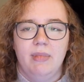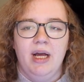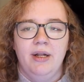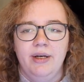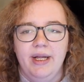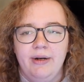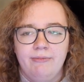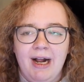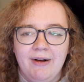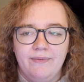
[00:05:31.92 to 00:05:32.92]
And in
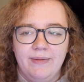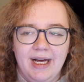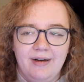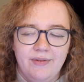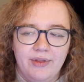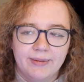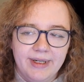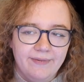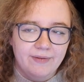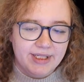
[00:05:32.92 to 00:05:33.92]
Raft, we have 3
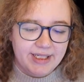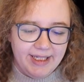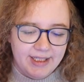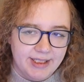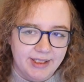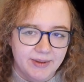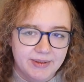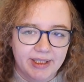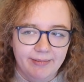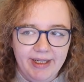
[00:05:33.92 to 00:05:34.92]
different states that
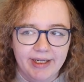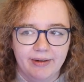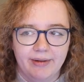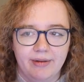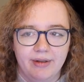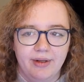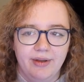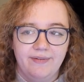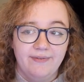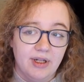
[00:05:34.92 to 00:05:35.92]
nodes can be in.
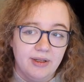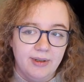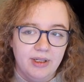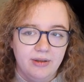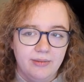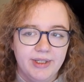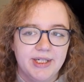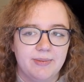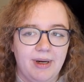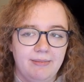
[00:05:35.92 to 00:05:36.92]
The follower, which
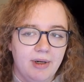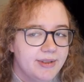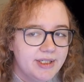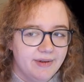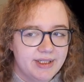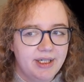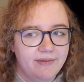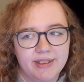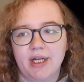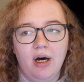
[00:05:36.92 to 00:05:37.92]
is where most of our
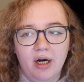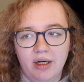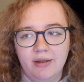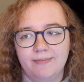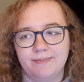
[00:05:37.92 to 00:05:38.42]
servers are,